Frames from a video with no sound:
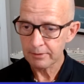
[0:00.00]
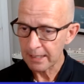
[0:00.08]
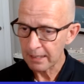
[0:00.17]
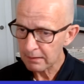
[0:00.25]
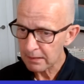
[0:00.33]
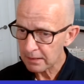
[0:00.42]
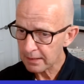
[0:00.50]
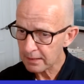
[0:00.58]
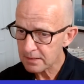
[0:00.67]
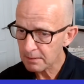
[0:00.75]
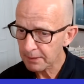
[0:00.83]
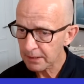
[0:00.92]
Now, I think
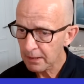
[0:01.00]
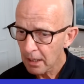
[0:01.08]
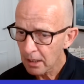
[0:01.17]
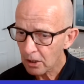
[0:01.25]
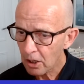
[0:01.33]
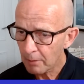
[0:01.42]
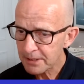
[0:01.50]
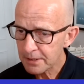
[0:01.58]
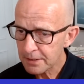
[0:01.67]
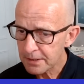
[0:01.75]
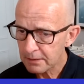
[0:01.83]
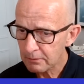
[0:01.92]
someone
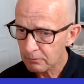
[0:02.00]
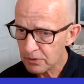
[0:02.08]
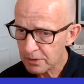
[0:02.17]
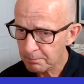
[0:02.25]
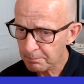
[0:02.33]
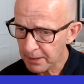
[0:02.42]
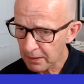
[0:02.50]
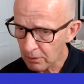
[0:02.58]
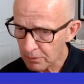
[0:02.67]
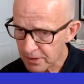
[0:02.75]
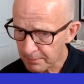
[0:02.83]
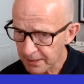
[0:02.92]
commented, was it Bill or
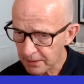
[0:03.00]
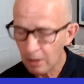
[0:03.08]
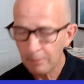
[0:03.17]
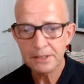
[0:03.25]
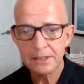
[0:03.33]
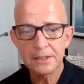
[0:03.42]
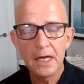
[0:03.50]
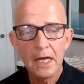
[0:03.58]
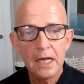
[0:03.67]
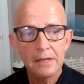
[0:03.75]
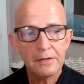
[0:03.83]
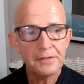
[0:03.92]
somebody had commented
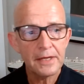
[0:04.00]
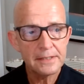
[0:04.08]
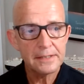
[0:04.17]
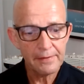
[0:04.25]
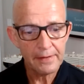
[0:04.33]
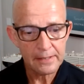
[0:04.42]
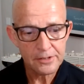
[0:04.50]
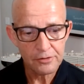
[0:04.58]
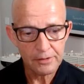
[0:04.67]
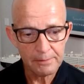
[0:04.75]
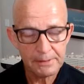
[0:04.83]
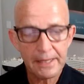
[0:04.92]
that they'd done that
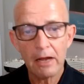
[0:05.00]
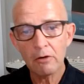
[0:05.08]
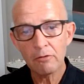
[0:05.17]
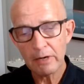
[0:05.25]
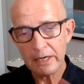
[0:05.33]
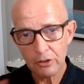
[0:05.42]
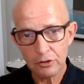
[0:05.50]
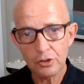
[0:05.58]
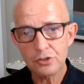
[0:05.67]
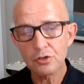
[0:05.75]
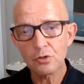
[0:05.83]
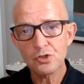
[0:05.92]
itinerary, but they are really good because,
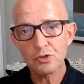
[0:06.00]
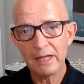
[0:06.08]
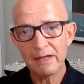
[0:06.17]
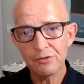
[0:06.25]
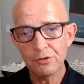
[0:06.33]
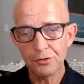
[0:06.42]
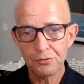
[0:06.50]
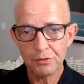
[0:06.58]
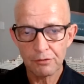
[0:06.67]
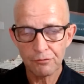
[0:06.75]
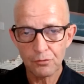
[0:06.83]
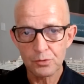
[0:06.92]
of course, you'll have your 3 or
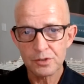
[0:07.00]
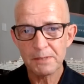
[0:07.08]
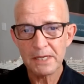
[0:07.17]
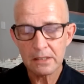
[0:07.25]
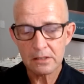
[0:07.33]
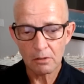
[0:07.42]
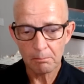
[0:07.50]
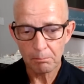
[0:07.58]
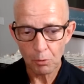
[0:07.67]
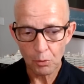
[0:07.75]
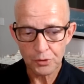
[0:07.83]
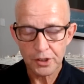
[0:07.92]
4 speakers on
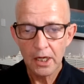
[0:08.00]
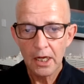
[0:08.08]
board,